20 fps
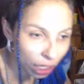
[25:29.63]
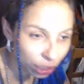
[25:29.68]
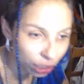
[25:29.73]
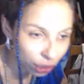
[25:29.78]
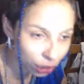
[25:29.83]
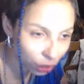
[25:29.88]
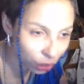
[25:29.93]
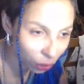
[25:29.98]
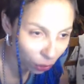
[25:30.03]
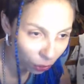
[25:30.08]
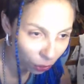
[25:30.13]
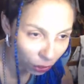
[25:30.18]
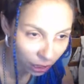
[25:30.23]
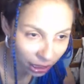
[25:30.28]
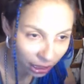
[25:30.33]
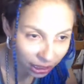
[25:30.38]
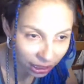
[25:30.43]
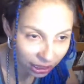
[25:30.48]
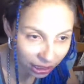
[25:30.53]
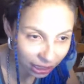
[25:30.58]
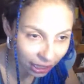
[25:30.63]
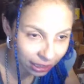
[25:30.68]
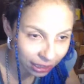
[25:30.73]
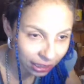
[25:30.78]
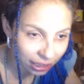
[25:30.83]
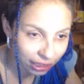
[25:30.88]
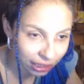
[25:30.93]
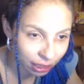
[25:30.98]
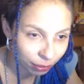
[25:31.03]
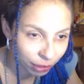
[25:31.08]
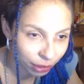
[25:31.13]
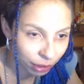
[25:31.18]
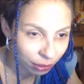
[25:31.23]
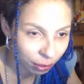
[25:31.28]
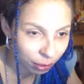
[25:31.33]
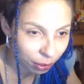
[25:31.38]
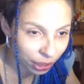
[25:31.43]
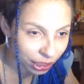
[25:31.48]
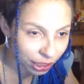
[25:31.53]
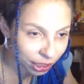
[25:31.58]
So these insights can
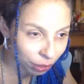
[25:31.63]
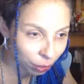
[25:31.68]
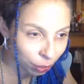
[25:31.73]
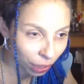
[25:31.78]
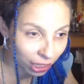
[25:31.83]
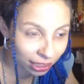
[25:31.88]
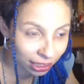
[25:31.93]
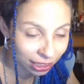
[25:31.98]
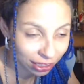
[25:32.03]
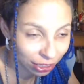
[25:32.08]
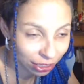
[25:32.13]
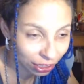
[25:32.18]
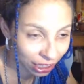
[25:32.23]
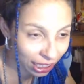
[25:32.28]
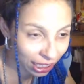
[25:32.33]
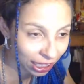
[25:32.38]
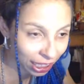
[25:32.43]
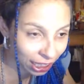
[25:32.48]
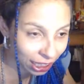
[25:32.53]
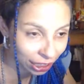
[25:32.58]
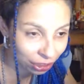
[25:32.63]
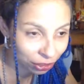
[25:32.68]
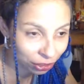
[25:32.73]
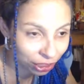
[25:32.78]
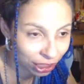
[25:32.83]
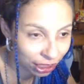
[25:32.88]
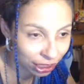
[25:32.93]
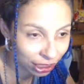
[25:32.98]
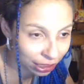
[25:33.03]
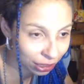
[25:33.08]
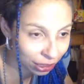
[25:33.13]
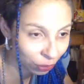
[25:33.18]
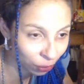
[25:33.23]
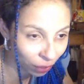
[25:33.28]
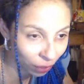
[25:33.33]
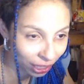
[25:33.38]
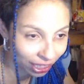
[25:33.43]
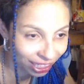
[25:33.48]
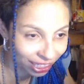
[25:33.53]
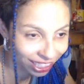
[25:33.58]
sometimes be as surprising to the NI user as the
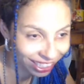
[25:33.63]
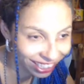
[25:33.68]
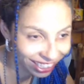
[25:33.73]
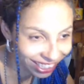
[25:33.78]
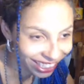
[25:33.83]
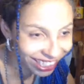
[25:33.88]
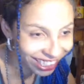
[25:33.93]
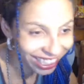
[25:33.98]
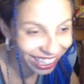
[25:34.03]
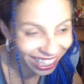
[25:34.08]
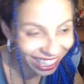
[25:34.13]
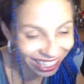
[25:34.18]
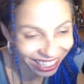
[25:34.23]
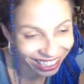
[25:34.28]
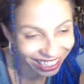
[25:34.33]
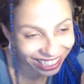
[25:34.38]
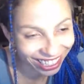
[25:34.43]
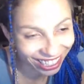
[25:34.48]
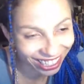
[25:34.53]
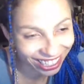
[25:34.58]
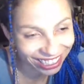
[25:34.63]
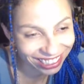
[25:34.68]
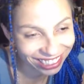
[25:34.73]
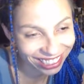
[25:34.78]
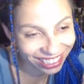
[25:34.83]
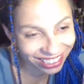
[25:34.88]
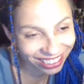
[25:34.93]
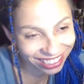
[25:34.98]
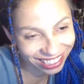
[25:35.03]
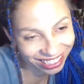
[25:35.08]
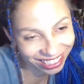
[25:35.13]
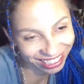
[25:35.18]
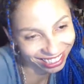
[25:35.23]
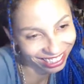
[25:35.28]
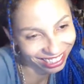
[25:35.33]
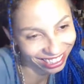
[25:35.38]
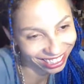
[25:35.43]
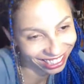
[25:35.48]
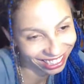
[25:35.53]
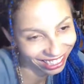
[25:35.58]
one, as those
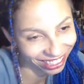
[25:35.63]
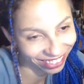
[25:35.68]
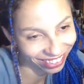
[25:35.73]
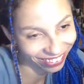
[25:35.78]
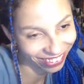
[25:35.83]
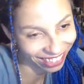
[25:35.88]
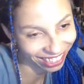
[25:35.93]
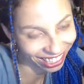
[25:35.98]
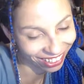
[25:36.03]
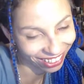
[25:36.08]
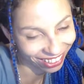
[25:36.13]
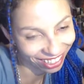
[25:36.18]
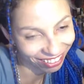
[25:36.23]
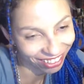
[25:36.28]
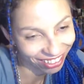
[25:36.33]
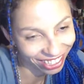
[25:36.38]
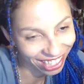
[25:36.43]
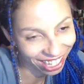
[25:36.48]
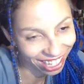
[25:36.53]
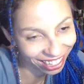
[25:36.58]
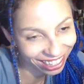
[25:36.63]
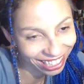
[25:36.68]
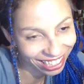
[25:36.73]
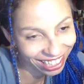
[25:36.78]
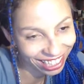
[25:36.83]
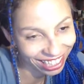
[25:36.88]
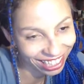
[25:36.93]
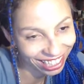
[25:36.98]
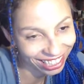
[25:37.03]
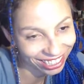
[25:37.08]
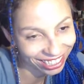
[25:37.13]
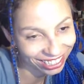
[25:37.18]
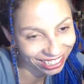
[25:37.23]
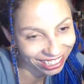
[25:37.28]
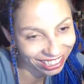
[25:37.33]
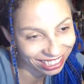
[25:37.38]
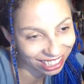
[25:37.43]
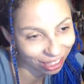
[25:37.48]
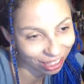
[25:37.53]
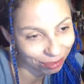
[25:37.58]
they share it with. However, healthy NI
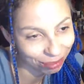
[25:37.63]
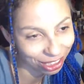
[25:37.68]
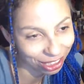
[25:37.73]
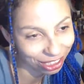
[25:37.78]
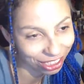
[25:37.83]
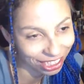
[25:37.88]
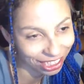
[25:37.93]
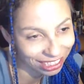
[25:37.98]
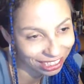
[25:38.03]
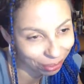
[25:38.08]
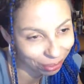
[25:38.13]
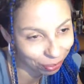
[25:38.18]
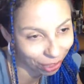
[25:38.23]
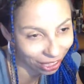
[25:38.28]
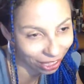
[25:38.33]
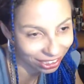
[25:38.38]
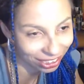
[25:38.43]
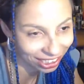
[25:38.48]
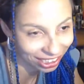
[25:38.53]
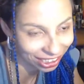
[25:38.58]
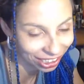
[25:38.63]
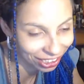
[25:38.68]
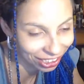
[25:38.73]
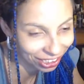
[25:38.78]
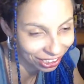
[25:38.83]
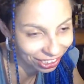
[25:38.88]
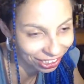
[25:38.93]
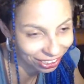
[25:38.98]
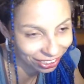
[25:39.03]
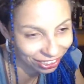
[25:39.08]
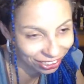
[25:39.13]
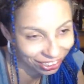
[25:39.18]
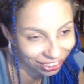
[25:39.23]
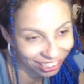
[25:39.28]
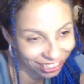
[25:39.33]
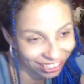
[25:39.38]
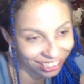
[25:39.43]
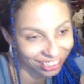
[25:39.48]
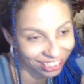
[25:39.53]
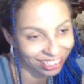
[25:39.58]
users come to trust the process due to
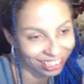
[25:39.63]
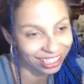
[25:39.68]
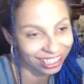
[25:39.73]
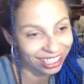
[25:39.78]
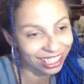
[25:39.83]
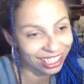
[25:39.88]
the